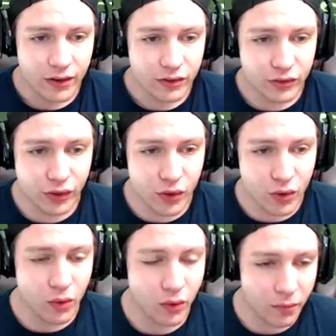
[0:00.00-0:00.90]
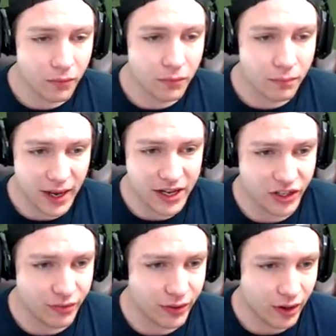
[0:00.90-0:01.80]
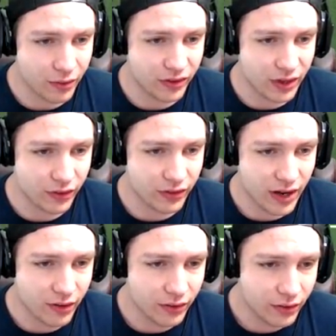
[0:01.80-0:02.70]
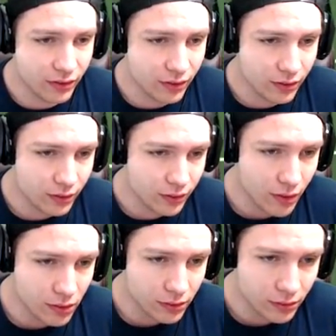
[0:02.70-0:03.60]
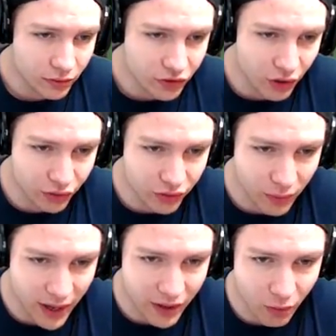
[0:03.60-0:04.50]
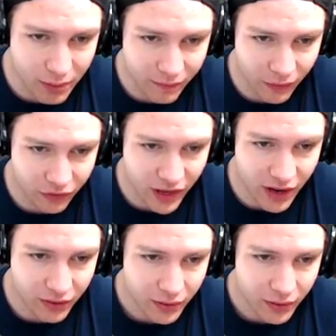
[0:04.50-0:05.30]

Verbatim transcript: too patient with our receivers now. Jones is wide open. First down.